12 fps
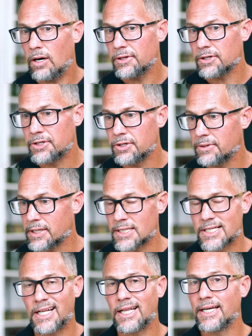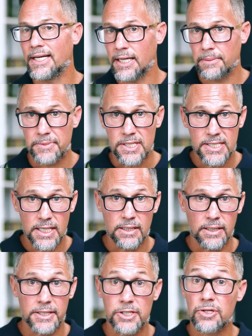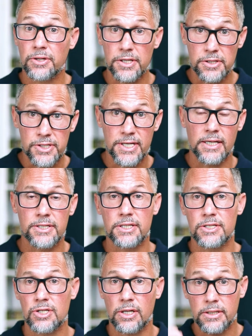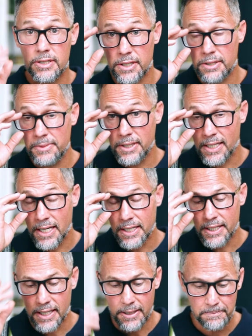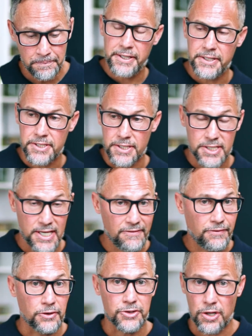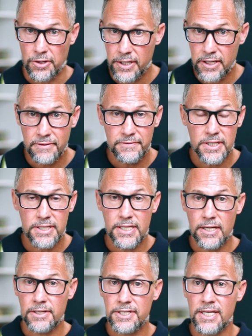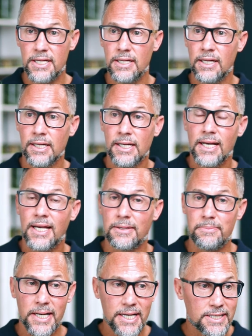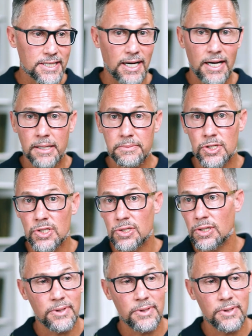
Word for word: All they're doing is cleaning up the signaling so that your cells can start to communicate again. It's a safe alternative to TRT. In many times,